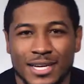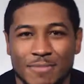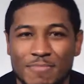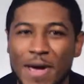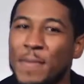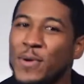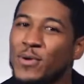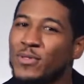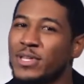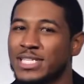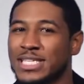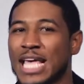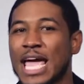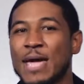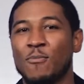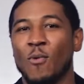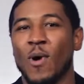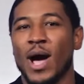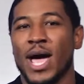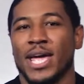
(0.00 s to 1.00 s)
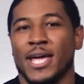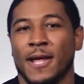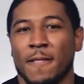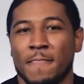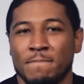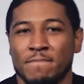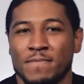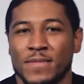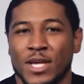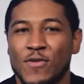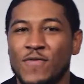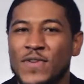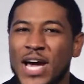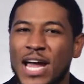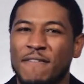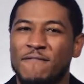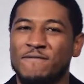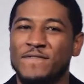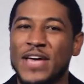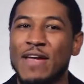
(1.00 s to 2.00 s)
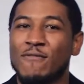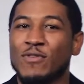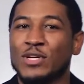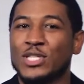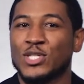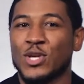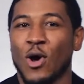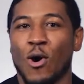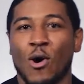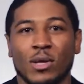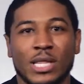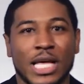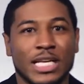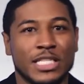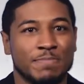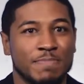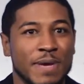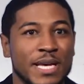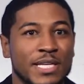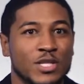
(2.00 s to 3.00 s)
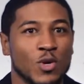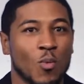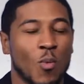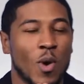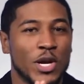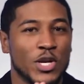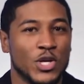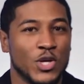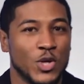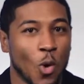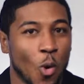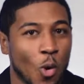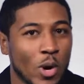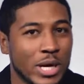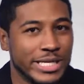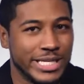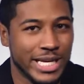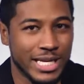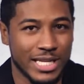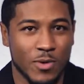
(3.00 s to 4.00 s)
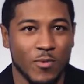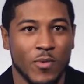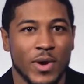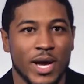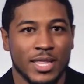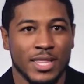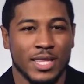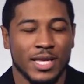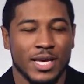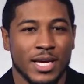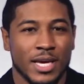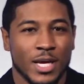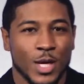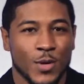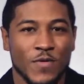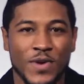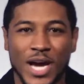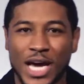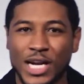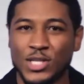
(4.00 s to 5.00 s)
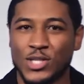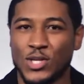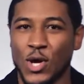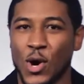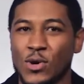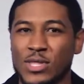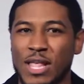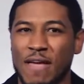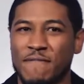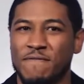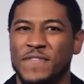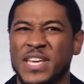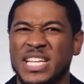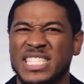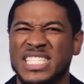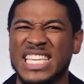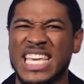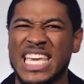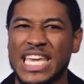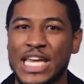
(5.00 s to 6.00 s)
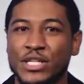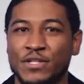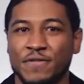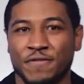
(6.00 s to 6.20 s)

Maybe you're the same way. You've got a favorite song that speaks to what you're dealing with. You've got a song that fits each